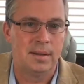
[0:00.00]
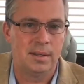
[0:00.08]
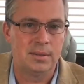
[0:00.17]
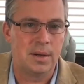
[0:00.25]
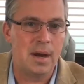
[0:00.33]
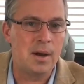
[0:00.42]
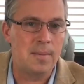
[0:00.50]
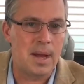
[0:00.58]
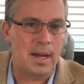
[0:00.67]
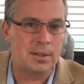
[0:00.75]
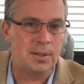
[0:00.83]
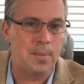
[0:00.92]
there's an
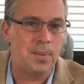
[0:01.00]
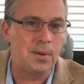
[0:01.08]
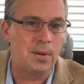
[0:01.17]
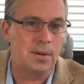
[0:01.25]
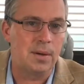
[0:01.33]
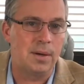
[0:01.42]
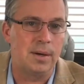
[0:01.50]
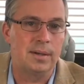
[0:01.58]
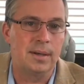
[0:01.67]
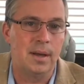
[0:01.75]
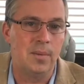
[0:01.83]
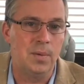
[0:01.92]
airbag chip in your
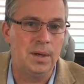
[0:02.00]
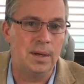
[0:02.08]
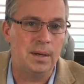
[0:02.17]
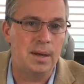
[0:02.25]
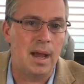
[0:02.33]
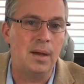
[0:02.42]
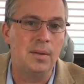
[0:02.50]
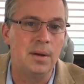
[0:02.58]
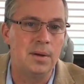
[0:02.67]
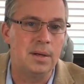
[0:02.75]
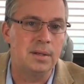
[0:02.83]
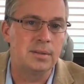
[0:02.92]
car, and we can
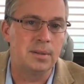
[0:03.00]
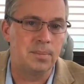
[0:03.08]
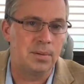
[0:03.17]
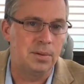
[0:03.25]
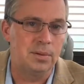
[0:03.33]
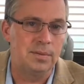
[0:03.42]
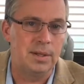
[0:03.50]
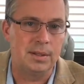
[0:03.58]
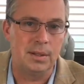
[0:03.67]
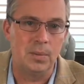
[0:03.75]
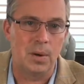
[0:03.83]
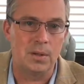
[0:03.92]
download it to prove
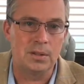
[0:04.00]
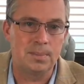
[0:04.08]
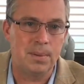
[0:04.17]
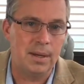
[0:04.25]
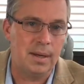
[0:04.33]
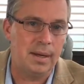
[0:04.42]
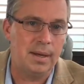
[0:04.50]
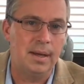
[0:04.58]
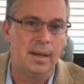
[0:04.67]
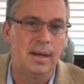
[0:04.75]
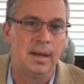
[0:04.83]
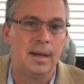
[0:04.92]
that you weren't speeding,